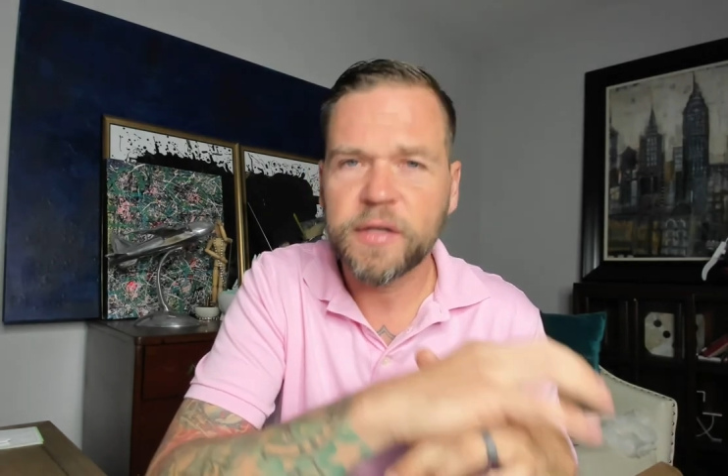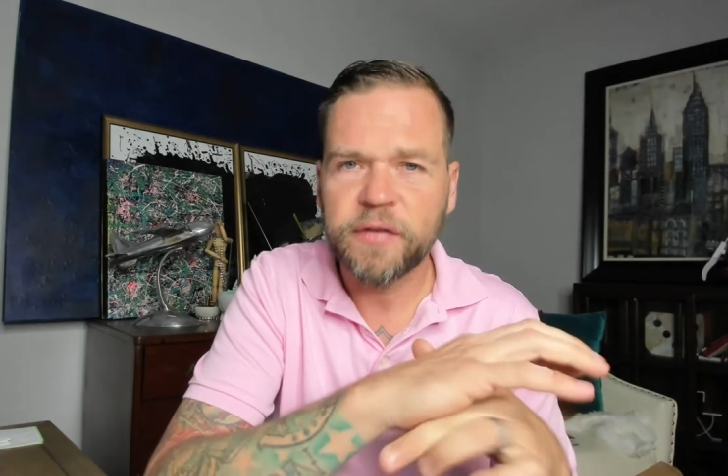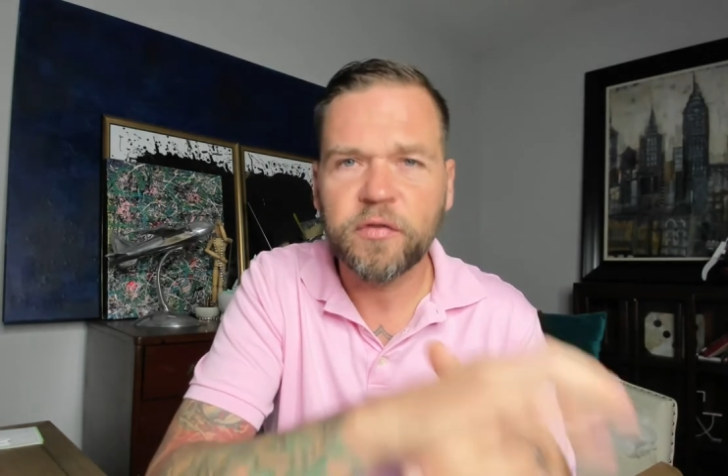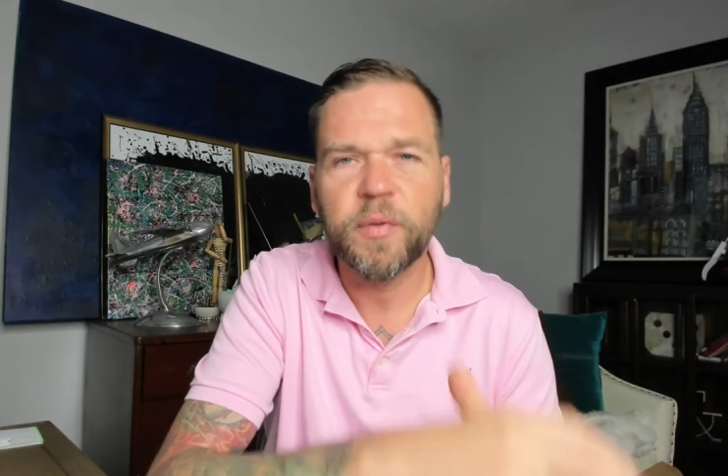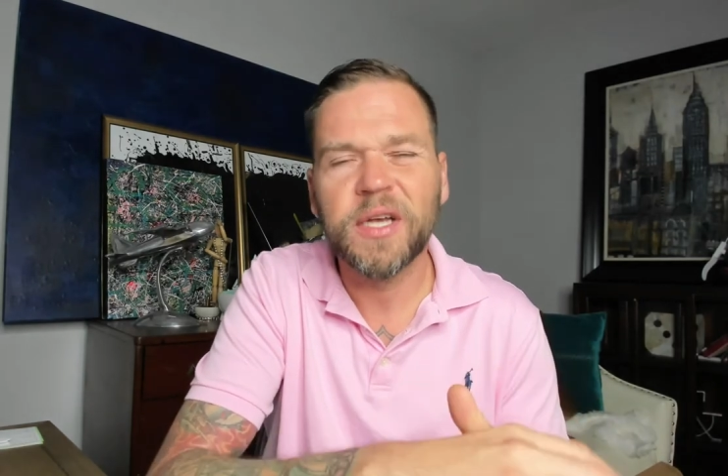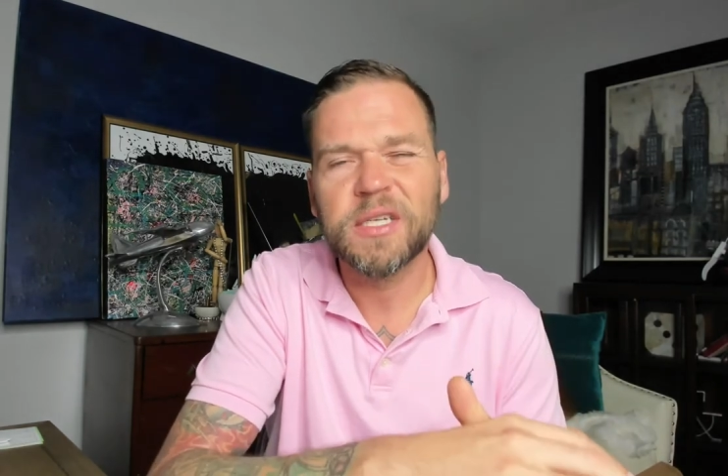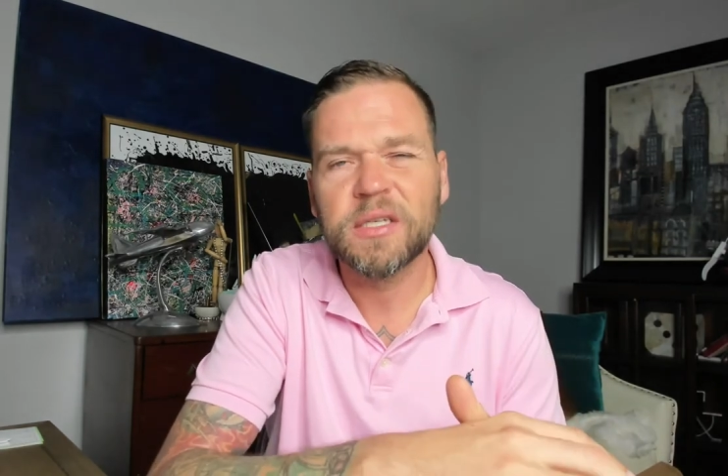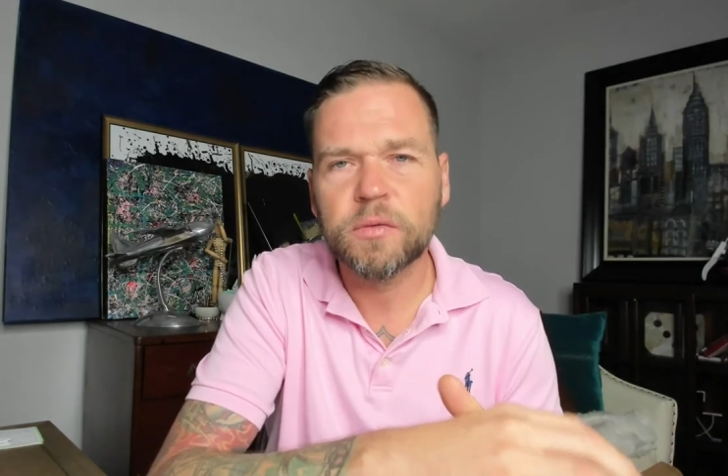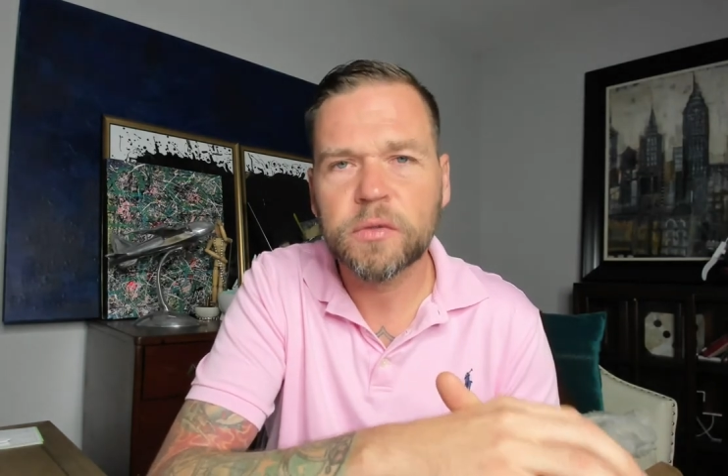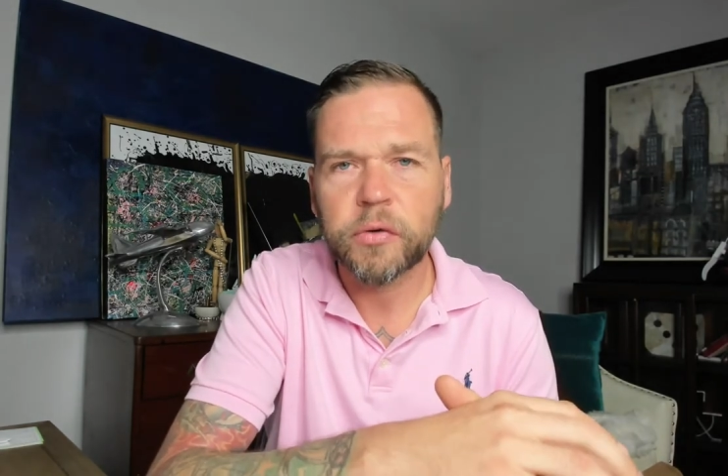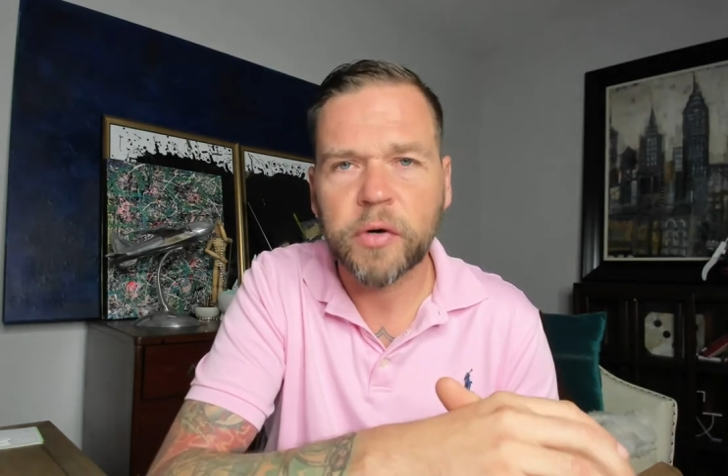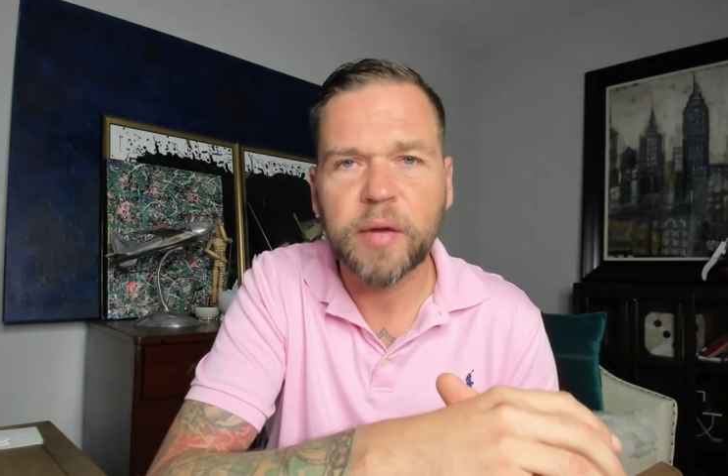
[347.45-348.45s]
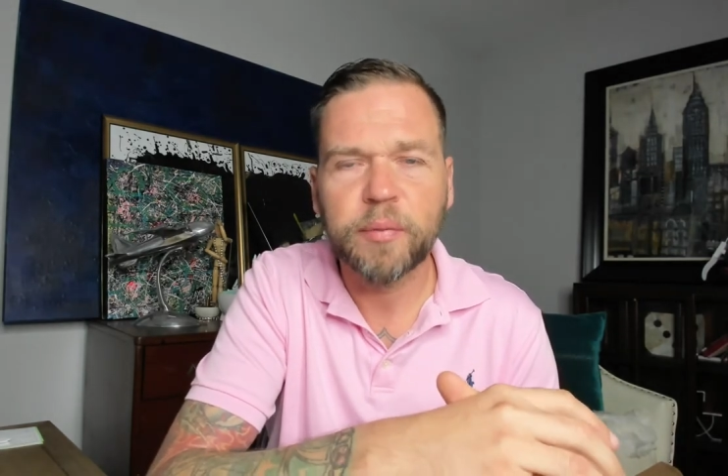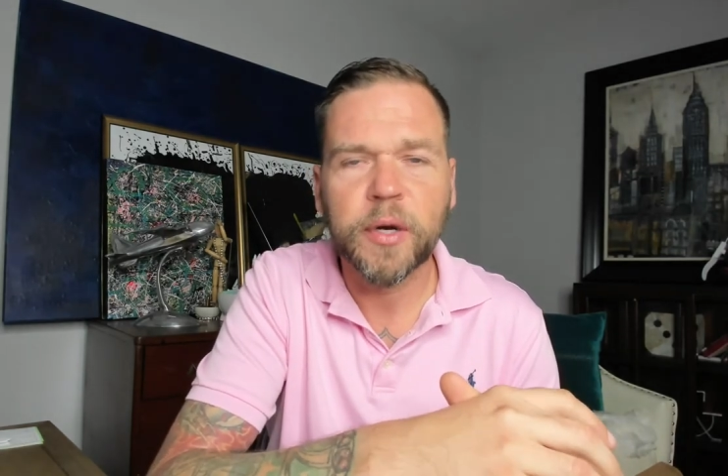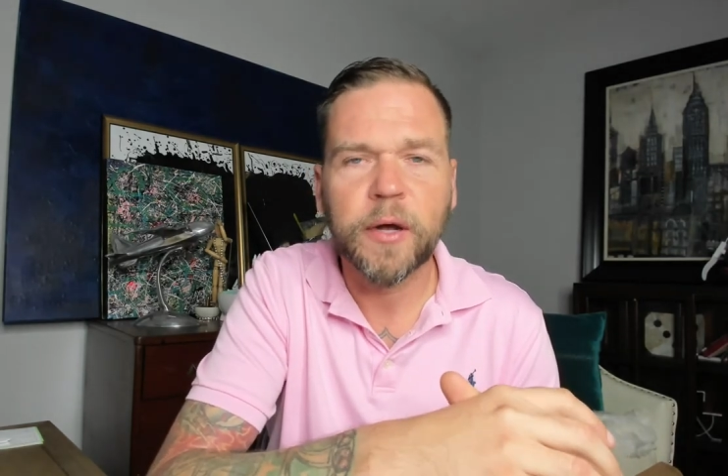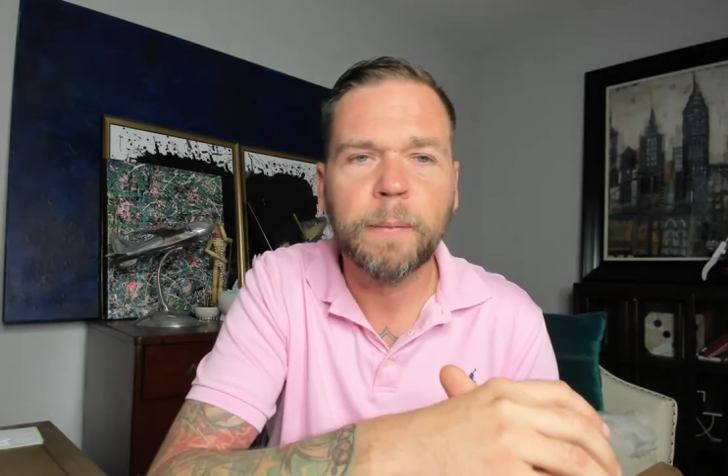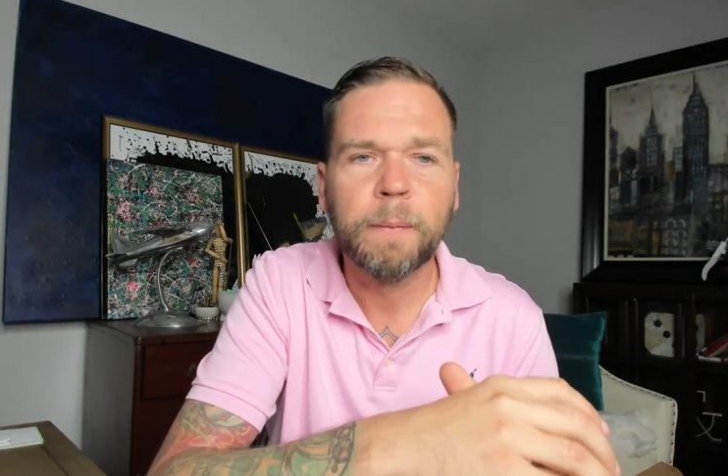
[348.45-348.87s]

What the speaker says: the information was great, but